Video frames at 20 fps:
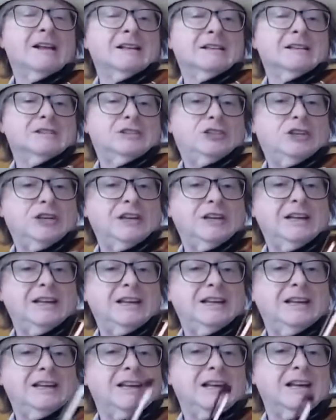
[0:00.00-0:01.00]

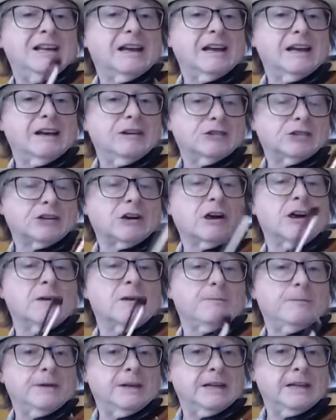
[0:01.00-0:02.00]
G, F
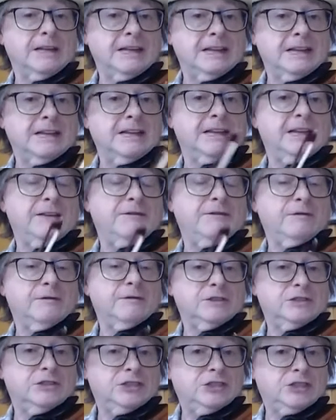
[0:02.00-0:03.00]
sharp, E,
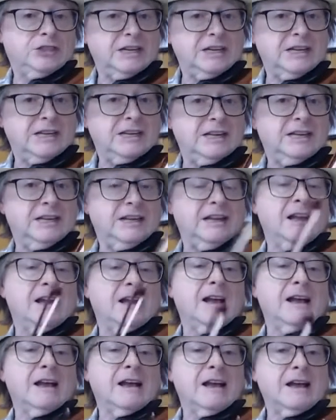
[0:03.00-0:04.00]
G,
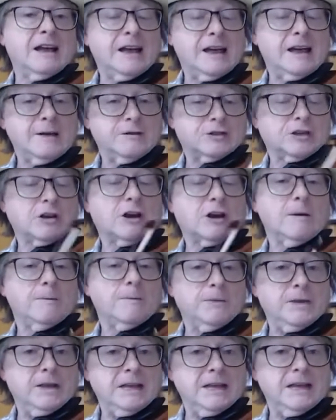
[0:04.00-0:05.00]
F
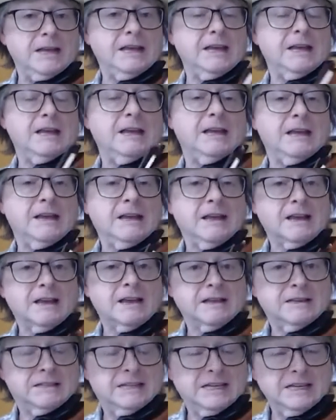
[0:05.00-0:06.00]
sharp, E,
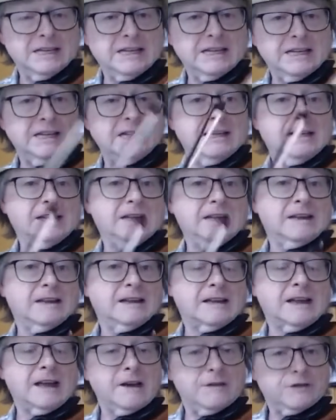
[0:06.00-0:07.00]
D,
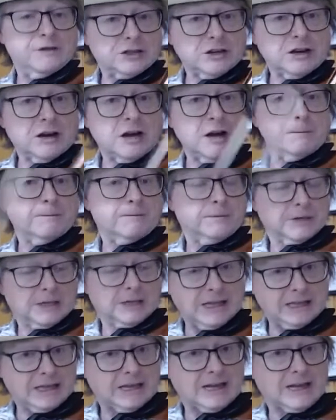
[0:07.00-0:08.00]
F sharp. You
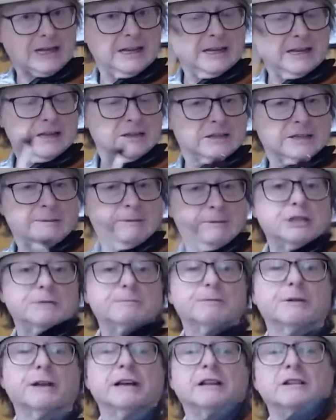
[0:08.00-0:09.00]
get the idea? Let me
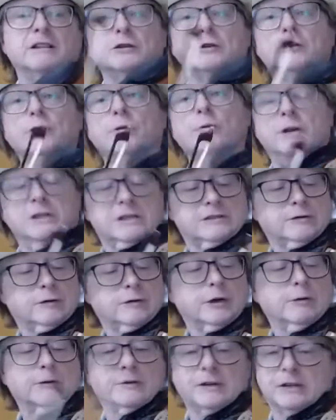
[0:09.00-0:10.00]
just play it through it once
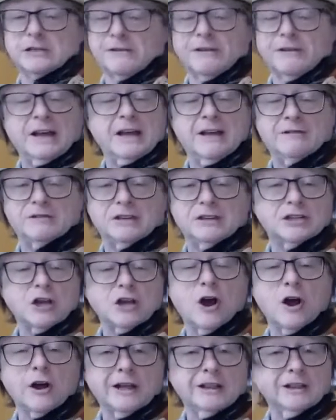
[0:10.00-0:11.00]
for you, because if I have to
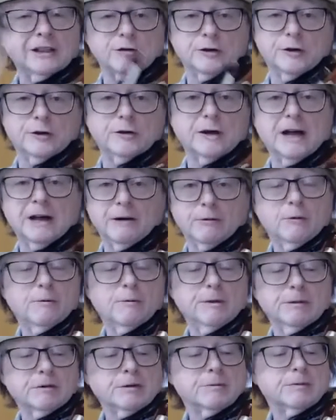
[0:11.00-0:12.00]
talk it through, I won't
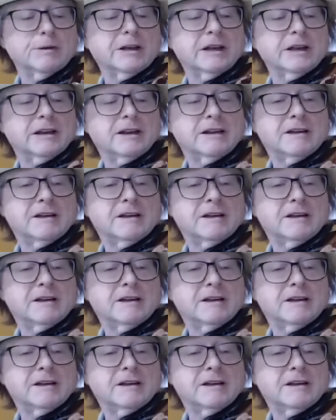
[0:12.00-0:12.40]
be able to play it.